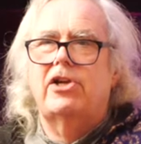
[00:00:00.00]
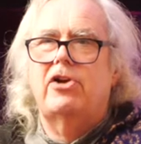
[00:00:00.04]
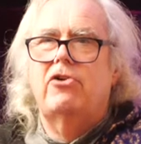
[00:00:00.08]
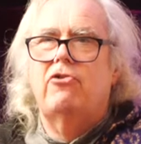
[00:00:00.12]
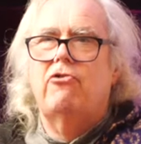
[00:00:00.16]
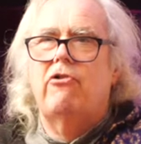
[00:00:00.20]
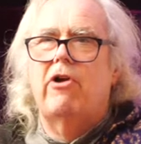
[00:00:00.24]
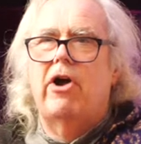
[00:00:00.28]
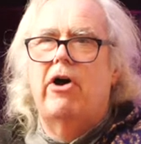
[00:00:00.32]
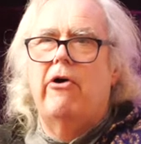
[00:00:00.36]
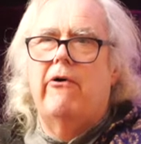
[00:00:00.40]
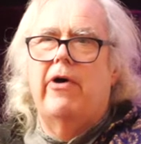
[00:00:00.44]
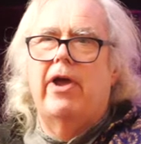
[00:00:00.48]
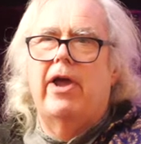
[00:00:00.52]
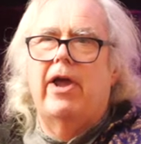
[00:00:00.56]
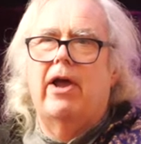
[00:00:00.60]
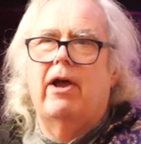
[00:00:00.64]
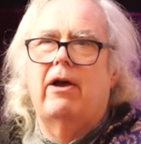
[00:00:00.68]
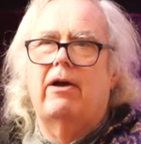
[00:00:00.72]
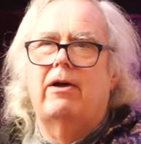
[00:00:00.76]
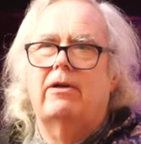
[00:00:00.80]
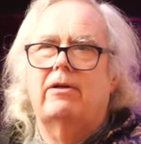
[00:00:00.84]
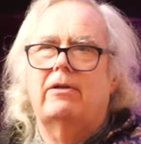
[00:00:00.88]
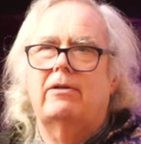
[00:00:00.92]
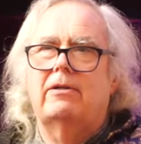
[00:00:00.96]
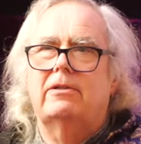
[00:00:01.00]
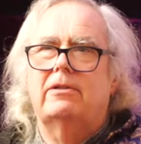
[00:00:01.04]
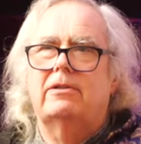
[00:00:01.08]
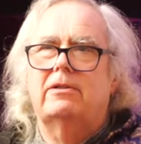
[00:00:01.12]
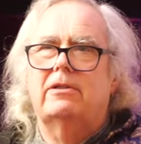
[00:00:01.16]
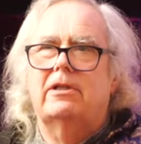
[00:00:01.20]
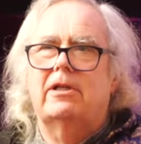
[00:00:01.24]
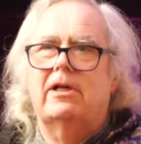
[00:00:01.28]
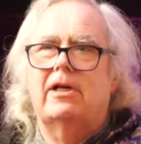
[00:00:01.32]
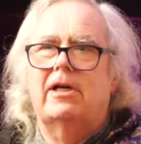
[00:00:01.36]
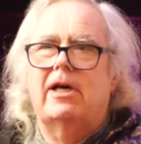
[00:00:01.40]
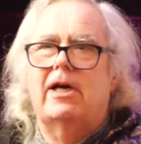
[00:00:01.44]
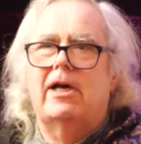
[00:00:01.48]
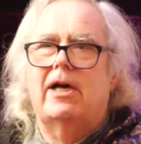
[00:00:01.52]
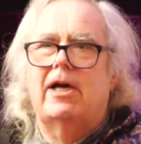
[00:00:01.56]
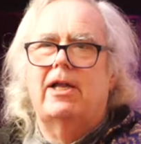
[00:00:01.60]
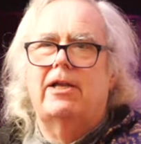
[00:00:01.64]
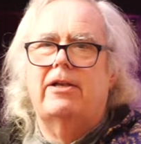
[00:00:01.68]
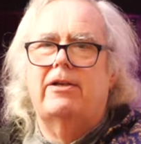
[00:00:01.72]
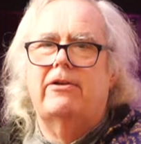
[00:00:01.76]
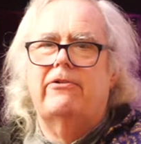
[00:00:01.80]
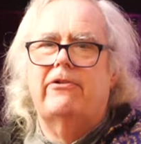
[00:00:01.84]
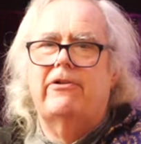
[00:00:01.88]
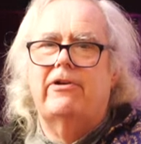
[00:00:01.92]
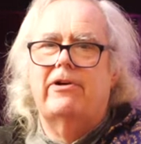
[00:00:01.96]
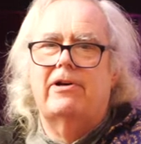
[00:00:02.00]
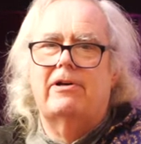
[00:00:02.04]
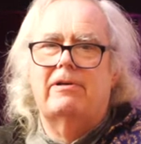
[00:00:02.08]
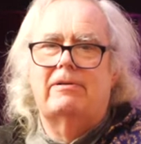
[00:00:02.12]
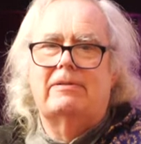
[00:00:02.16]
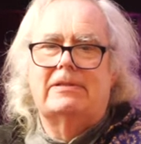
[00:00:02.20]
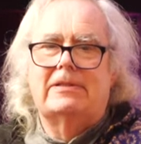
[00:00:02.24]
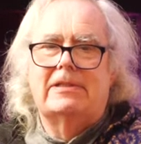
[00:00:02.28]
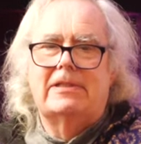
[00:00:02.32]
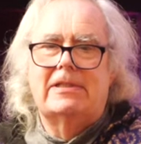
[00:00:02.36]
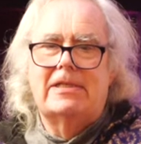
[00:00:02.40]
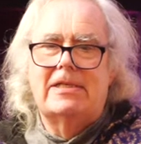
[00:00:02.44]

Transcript: growing, and